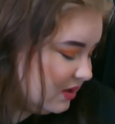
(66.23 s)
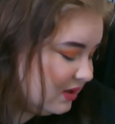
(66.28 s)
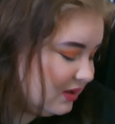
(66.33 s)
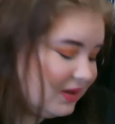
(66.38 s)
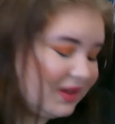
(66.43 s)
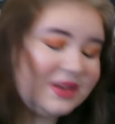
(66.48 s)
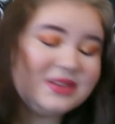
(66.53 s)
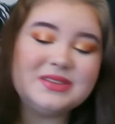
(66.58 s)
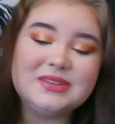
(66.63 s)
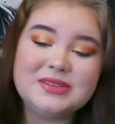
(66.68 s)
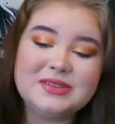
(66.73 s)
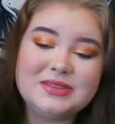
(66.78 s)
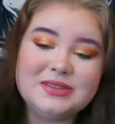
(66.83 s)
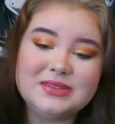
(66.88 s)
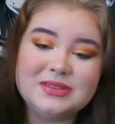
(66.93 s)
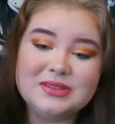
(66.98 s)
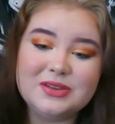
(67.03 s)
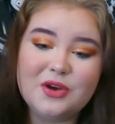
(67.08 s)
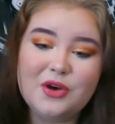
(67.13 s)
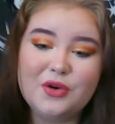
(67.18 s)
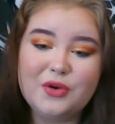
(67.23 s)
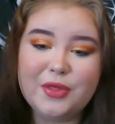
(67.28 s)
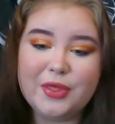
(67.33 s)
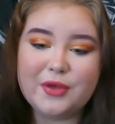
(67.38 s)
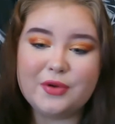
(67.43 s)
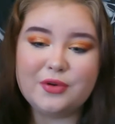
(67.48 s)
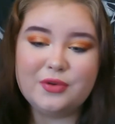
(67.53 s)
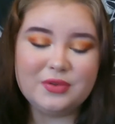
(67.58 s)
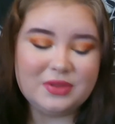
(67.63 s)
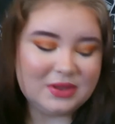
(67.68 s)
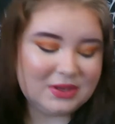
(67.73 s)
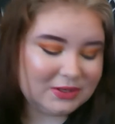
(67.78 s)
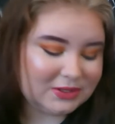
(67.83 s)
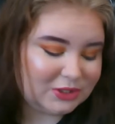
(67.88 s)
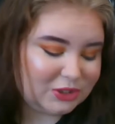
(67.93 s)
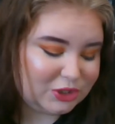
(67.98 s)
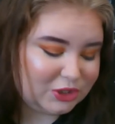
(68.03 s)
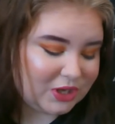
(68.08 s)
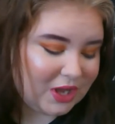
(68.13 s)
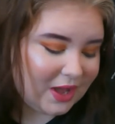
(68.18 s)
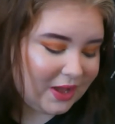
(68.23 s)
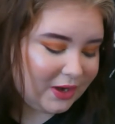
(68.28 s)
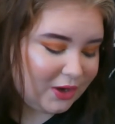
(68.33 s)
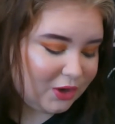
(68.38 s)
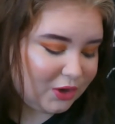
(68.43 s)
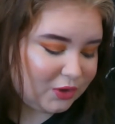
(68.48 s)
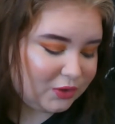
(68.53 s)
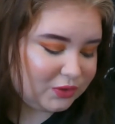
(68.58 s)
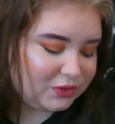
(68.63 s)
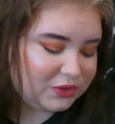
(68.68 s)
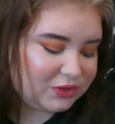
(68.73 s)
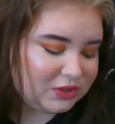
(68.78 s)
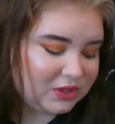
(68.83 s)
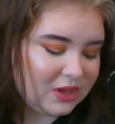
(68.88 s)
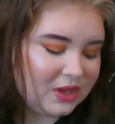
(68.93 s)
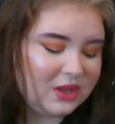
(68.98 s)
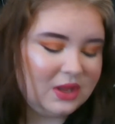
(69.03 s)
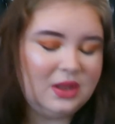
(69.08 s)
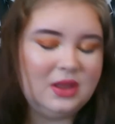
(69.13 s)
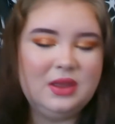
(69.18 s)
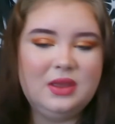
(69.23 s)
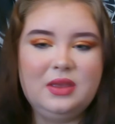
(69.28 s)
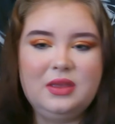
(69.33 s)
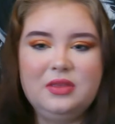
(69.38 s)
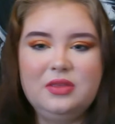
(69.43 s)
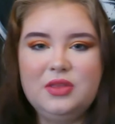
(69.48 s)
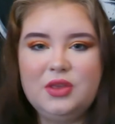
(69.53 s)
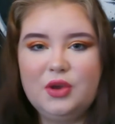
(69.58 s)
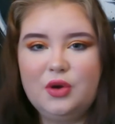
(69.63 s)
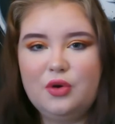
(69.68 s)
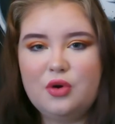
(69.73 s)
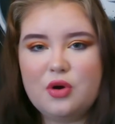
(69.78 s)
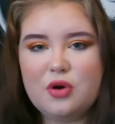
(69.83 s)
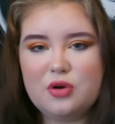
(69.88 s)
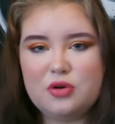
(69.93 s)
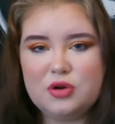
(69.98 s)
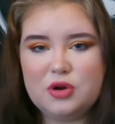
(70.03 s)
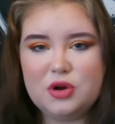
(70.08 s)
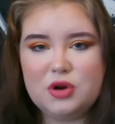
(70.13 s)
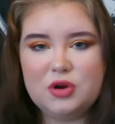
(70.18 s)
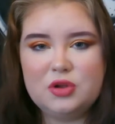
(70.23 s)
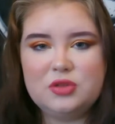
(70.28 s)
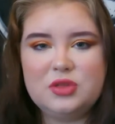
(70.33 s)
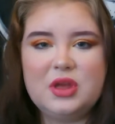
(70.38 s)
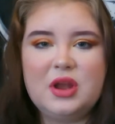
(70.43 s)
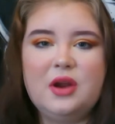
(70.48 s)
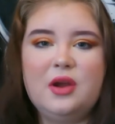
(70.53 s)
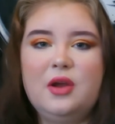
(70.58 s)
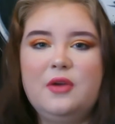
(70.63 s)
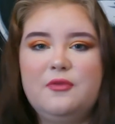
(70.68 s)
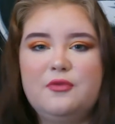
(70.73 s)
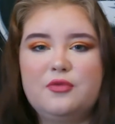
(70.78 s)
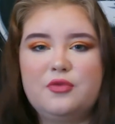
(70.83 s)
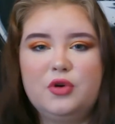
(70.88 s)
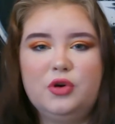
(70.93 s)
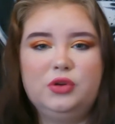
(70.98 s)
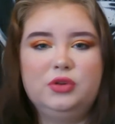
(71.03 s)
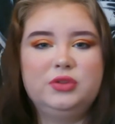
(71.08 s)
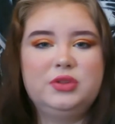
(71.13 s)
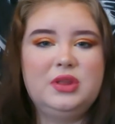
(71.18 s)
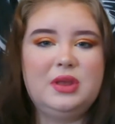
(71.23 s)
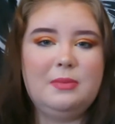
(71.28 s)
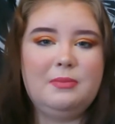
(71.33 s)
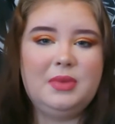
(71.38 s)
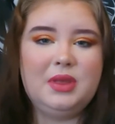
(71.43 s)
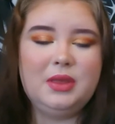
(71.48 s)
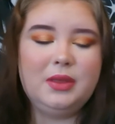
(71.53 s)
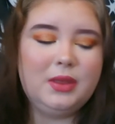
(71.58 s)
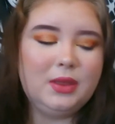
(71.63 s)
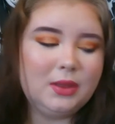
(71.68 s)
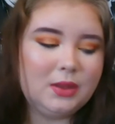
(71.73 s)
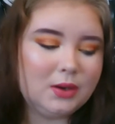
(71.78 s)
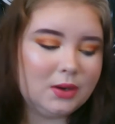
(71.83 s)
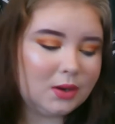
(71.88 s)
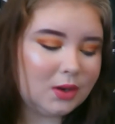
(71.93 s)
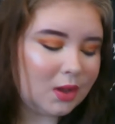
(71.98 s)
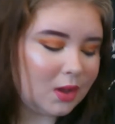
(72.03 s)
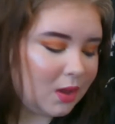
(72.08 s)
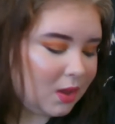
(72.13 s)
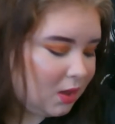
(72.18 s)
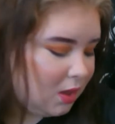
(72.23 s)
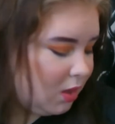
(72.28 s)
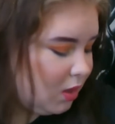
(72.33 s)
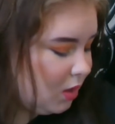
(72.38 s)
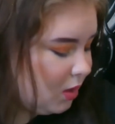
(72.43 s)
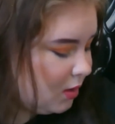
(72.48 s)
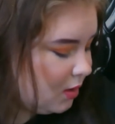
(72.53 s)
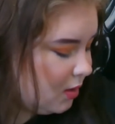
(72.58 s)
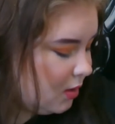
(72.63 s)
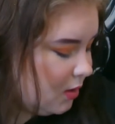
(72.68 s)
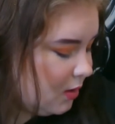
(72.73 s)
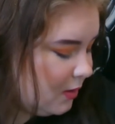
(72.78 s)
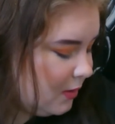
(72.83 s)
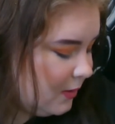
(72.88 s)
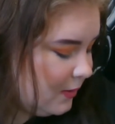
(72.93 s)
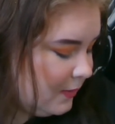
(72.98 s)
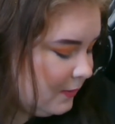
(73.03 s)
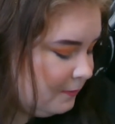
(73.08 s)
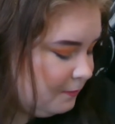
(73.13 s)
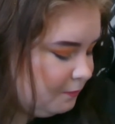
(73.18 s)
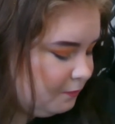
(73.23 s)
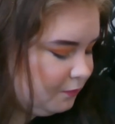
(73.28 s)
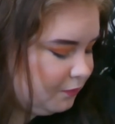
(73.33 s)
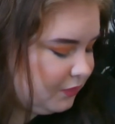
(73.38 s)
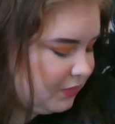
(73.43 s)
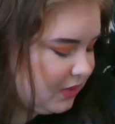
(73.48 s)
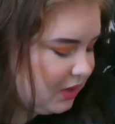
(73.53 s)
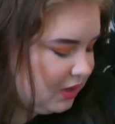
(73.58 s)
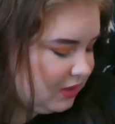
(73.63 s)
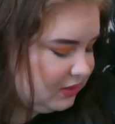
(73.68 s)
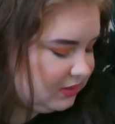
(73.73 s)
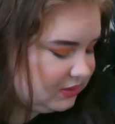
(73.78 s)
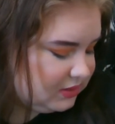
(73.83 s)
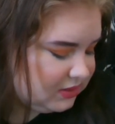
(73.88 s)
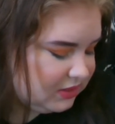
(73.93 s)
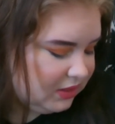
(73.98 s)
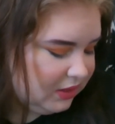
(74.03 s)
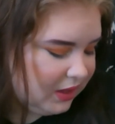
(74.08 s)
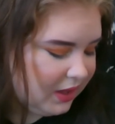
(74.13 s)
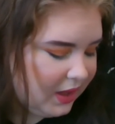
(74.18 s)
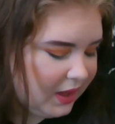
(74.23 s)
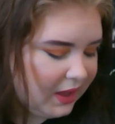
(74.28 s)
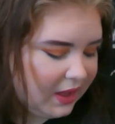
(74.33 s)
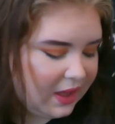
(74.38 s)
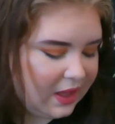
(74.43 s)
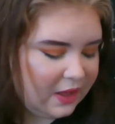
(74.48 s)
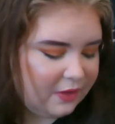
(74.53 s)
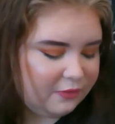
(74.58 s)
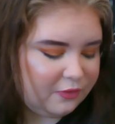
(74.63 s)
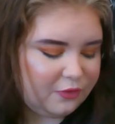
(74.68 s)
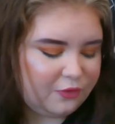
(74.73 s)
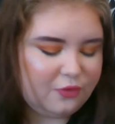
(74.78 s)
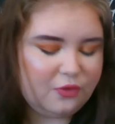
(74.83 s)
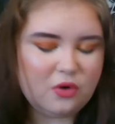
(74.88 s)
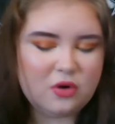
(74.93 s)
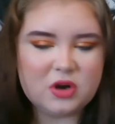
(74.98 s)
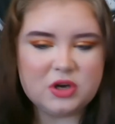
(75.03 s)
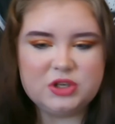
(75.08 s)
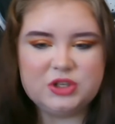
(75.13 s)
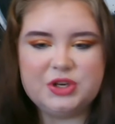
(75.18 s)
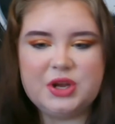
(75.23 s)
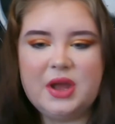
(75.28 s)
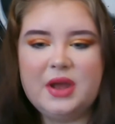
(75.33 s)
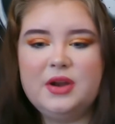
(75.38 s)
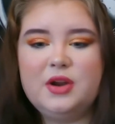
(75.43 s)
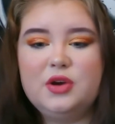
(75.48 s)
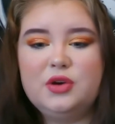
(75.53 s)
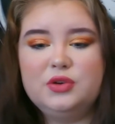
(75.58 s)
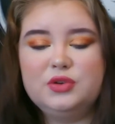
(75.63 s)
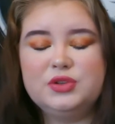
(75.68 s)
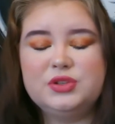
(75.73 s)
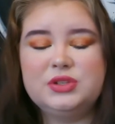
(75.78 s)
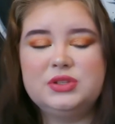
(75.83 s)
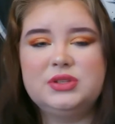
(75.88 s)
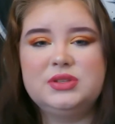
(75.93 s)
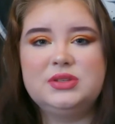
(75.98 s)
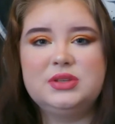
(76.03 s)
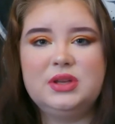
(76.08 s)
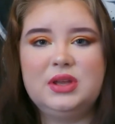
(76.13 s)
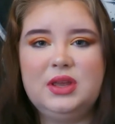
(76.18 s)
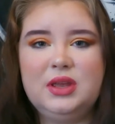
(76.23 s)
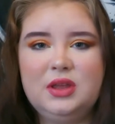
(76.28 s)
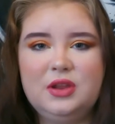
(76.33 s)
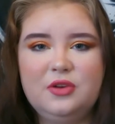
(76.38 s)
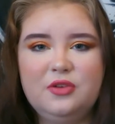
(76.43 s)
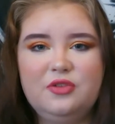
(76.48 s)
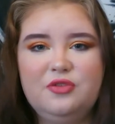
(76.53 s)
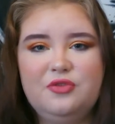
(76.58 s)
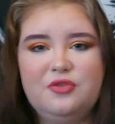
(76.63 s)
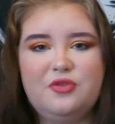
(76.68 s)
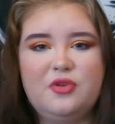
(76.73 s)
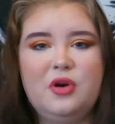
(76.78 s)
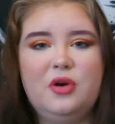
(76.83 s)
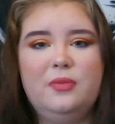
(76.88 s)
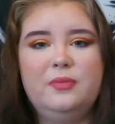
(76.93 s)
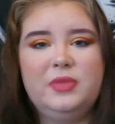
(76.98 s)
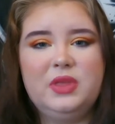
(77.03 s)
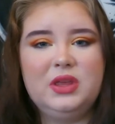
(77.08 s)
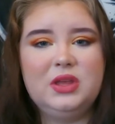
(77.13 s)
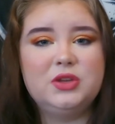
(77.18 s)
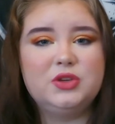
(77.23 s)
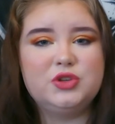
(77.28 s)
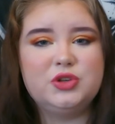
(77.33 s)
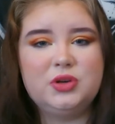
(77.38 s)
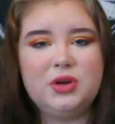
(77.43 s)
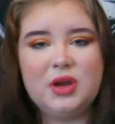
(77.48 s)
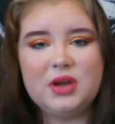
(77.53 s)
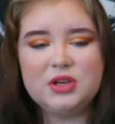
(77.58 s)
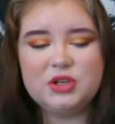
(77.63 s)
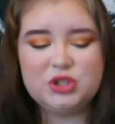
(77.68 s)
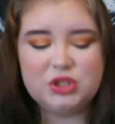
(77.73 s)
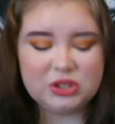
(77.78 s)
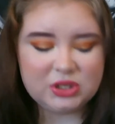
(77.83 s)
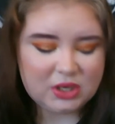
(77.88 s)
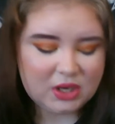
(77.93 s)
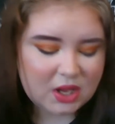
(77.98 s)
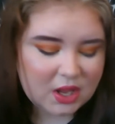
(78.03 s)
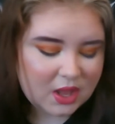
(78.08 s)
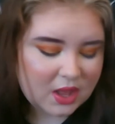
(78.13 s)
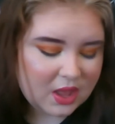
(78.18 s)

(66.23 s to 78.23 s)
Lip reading: Let's go through these shadows in the order that I've rolled them in. I still have 4 shadows in from the introduction.